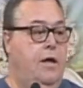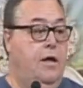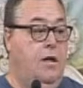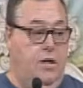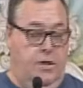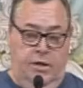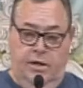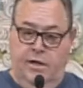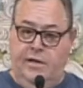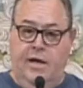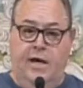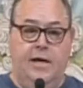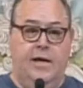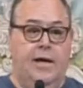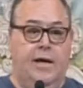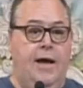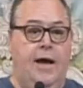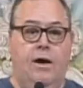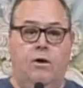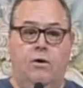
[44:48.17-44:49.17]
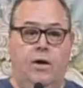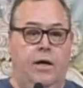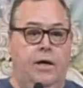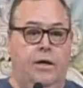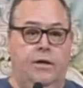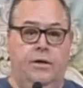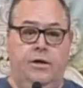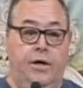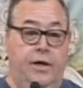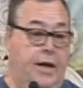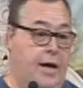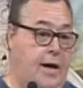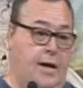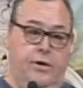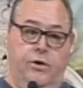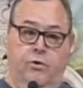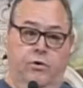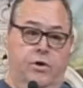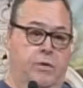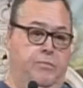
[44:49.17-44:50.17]
You take it out and you got
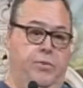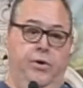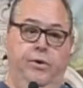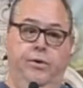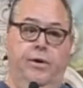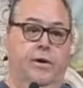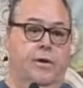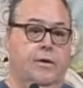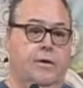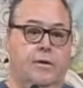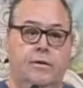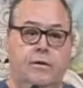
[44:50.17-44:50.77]
no computer.